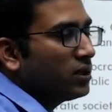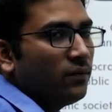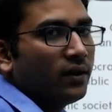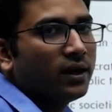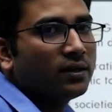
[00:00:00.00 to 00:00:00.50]

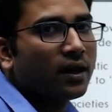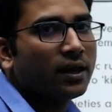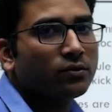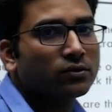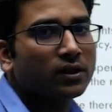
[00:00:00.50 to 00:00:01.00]
we get the right
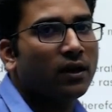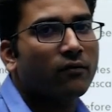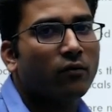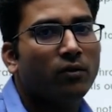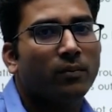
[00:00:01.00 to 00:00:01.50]
to
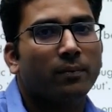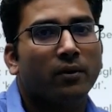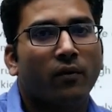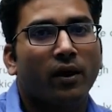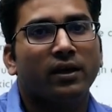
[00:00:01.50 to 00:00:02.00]
self-rule by
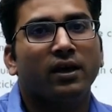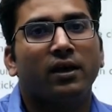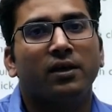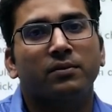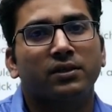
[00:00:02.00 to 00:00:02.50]
providing a
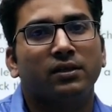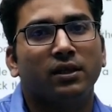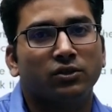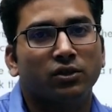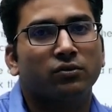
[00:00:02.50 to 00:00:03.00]
representation